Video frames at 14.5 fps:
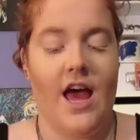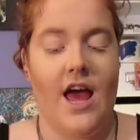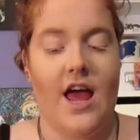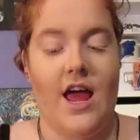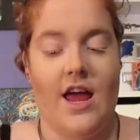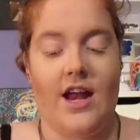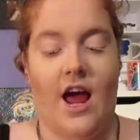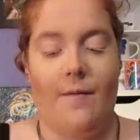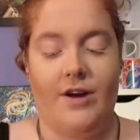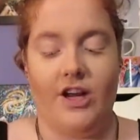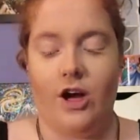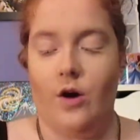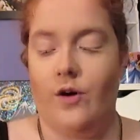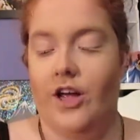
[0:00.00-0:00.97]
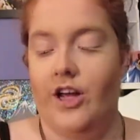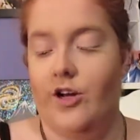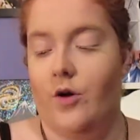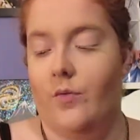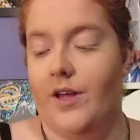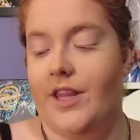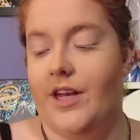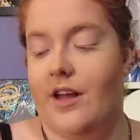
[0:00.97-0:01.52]
and I'm gonna go in
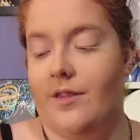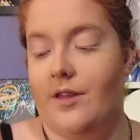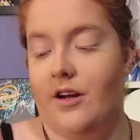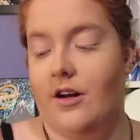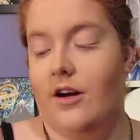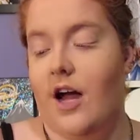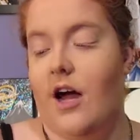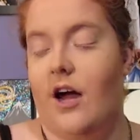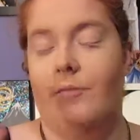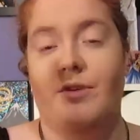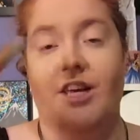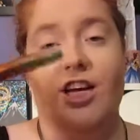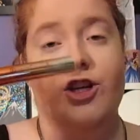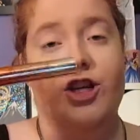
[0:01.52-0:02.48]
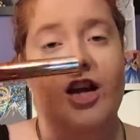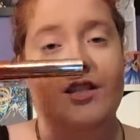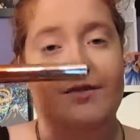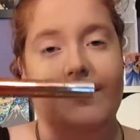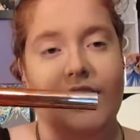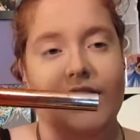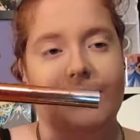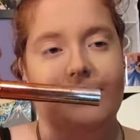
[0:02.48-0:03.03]
with another BH
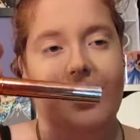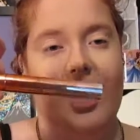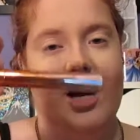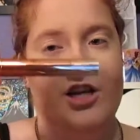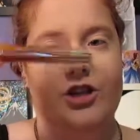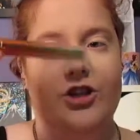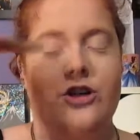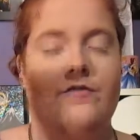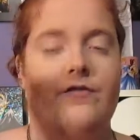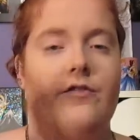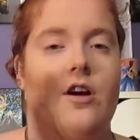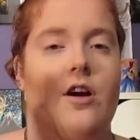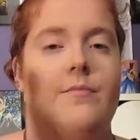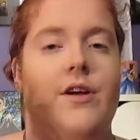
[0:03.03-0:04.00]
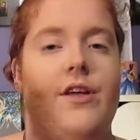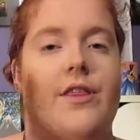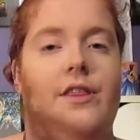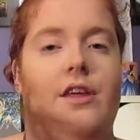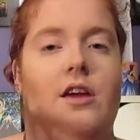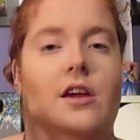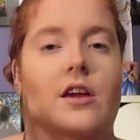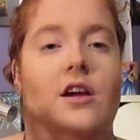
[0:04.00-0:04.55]
Cosmetics brush from
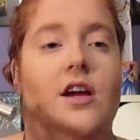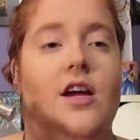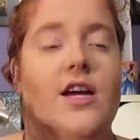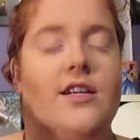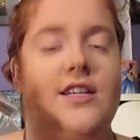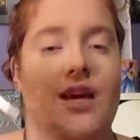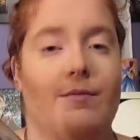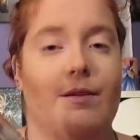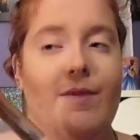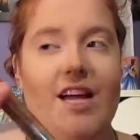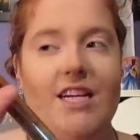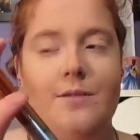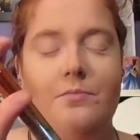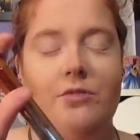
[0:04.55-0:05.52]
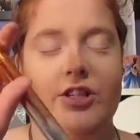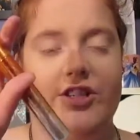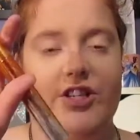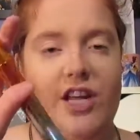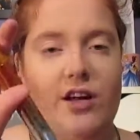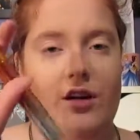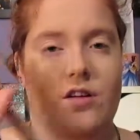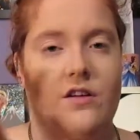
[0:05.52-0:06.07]
the Take Me Back to
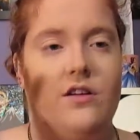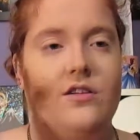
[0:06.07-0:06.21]
Brazil